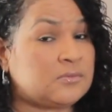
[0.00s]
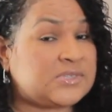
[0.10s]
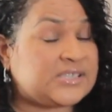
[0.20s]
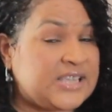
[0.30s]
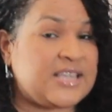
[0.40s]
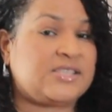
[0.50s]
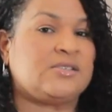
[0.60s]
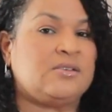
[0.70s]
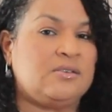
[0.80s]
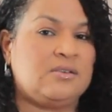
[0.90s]
stay
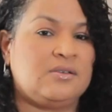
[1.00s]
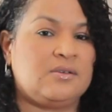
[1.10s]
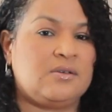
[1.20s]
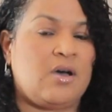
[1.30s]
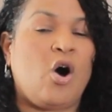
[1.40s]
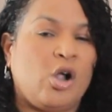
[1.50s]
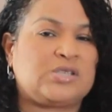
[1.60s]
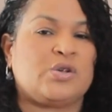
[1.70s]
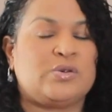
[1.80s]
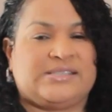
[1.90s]
to
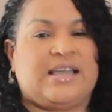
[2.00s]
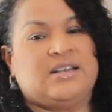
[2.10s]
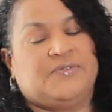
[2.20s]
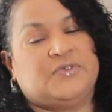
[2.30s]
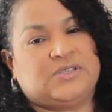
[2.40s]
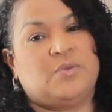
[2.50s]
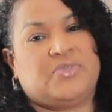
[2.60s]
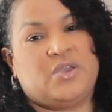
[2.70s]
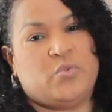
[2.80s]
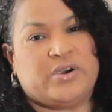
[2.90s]
also stand for
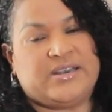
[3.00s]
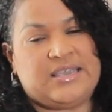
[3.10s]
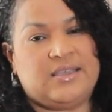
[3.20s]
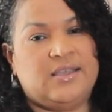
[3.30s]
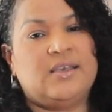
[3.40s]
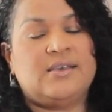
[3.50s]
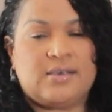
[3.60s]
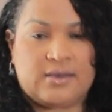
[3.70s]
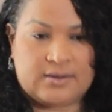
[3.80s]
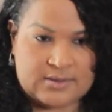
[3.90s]
something worthy.
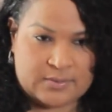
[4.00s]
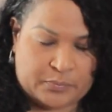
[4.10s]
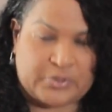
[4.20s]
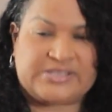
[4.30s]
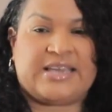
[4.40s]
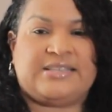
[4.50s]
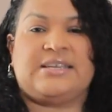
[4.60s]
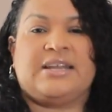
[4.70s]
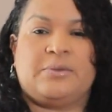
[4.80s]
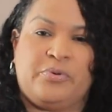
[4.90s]
Protecting and